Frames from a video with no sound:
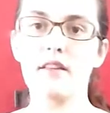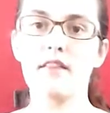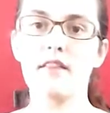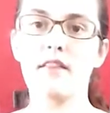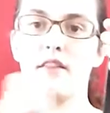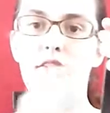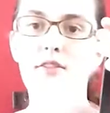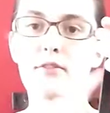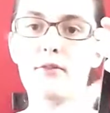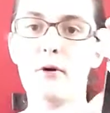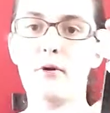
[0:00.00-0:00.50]

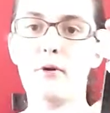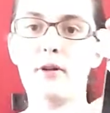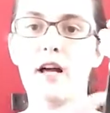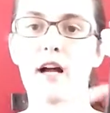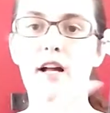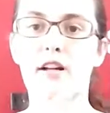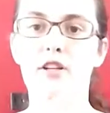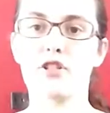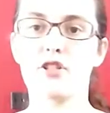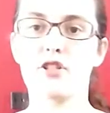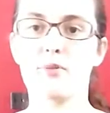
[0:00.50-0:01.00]
The throat
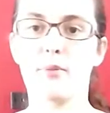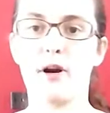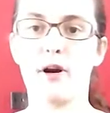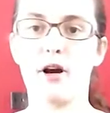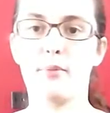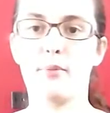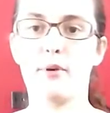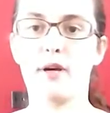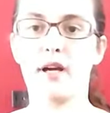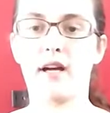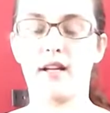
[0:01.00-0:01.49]
latch, the
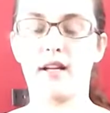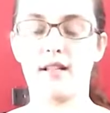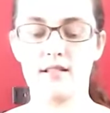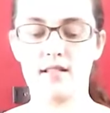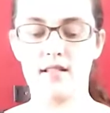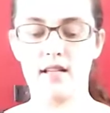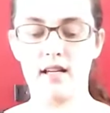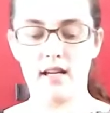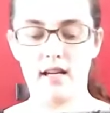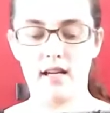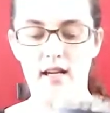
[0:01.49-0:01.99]
brow
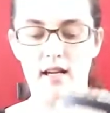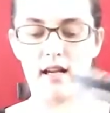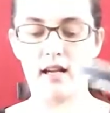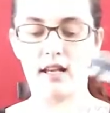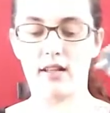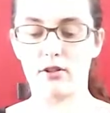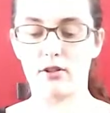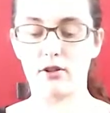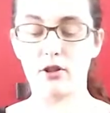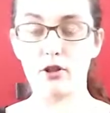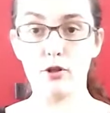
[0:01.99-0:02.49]
band,
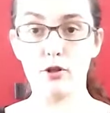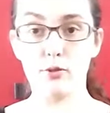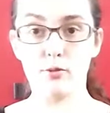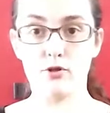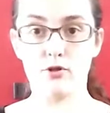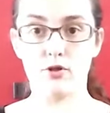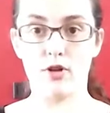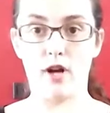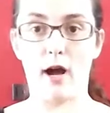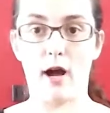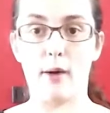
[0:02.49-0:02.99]
and the curb
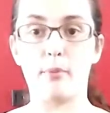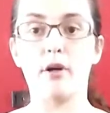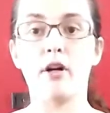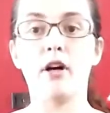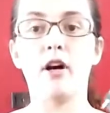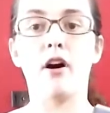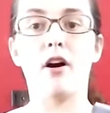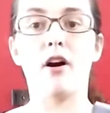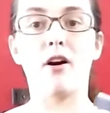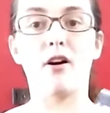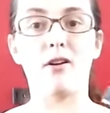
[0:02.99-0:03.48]
strap
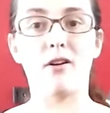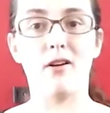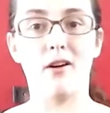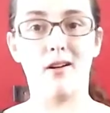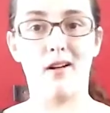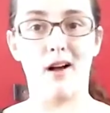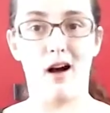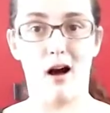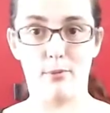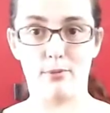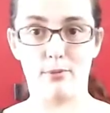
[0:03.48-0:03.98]
are
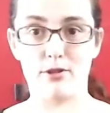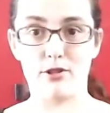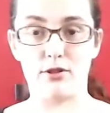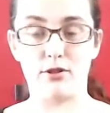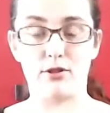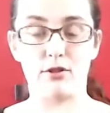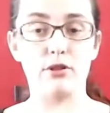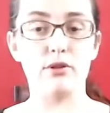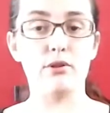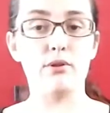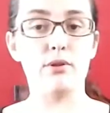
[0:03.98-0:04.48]
all
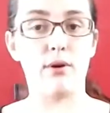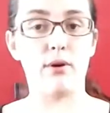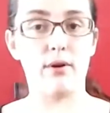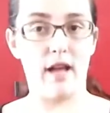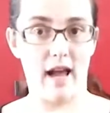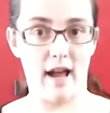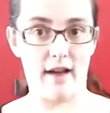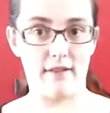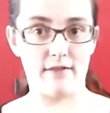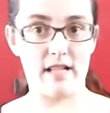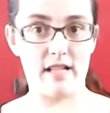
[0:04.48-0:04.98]
optional. You
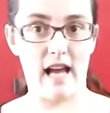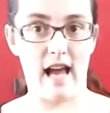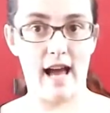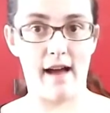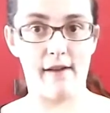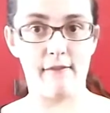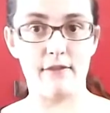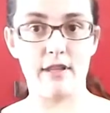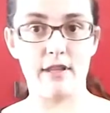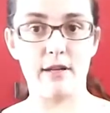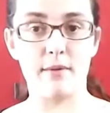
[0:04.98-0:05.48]
don't have to
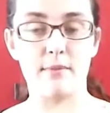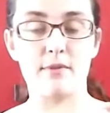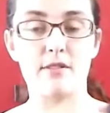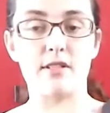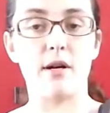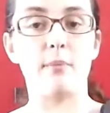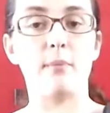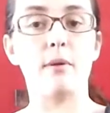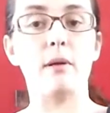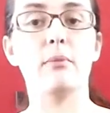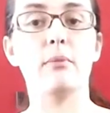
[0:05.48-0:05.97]
have them.
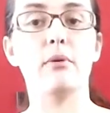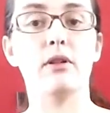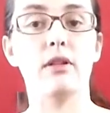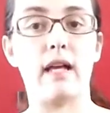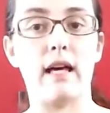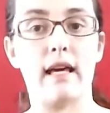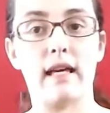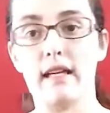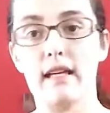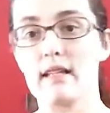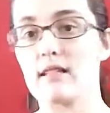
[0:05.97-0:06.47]
Some people
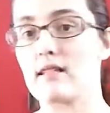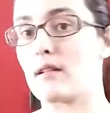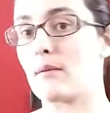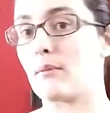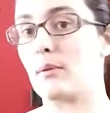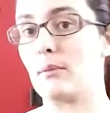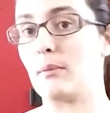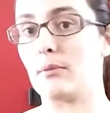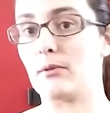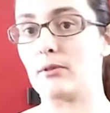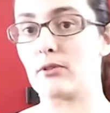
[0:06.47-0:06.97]
like it,
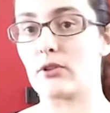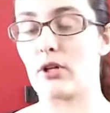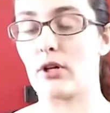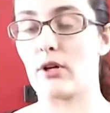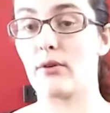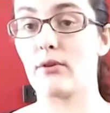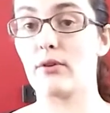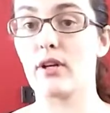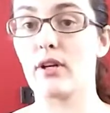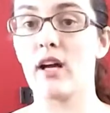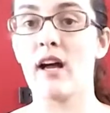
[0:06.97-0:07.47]
some people
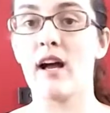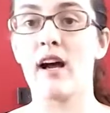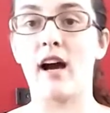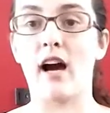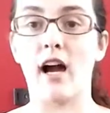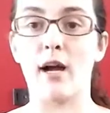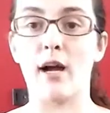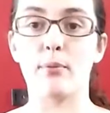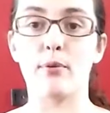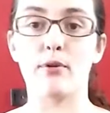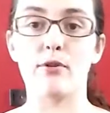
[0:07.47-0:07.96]
don't.
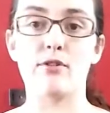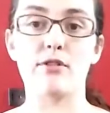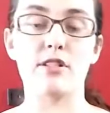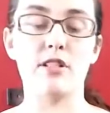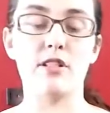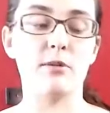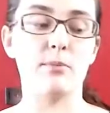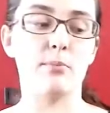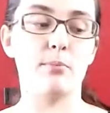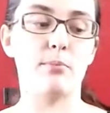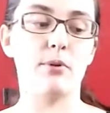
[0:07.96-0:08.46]
I
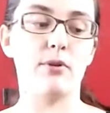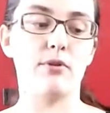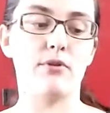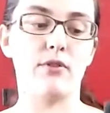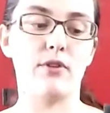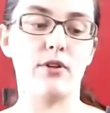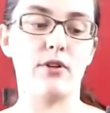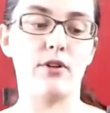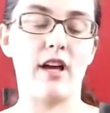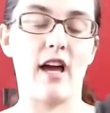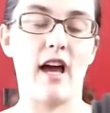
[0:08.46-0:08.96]
personally
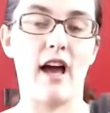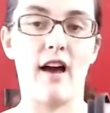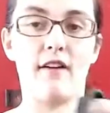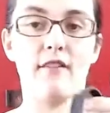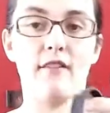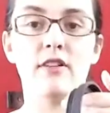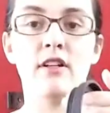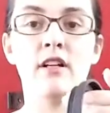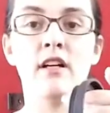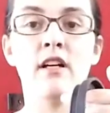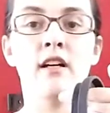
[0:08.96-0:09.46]
prefer to
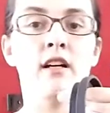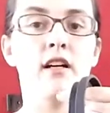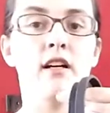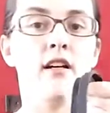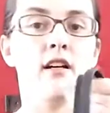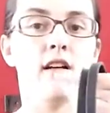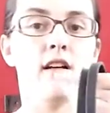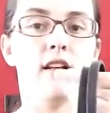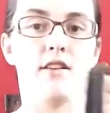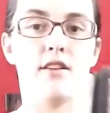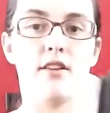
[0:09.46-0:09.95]
have
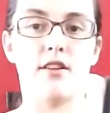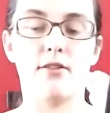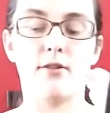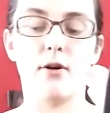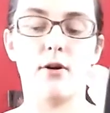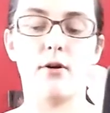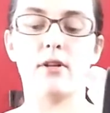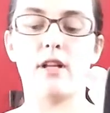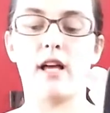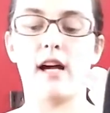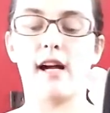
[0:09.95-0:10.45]
the
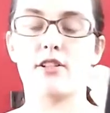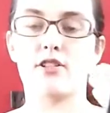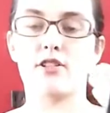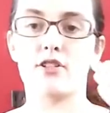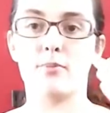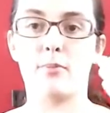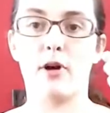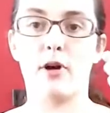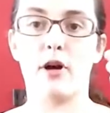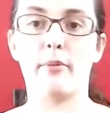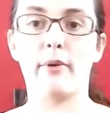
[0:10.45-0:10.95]
throat latch,
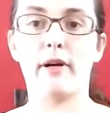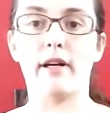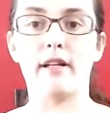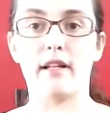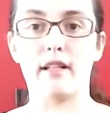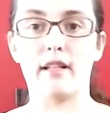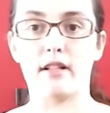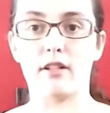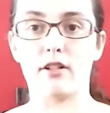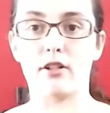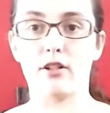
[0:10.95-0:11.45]
the brow
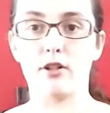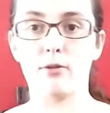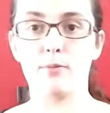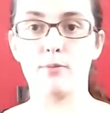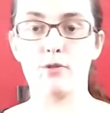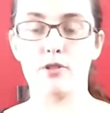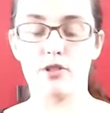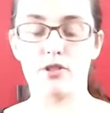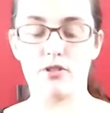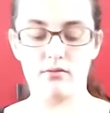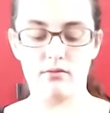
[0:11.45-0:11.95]
band, and the curb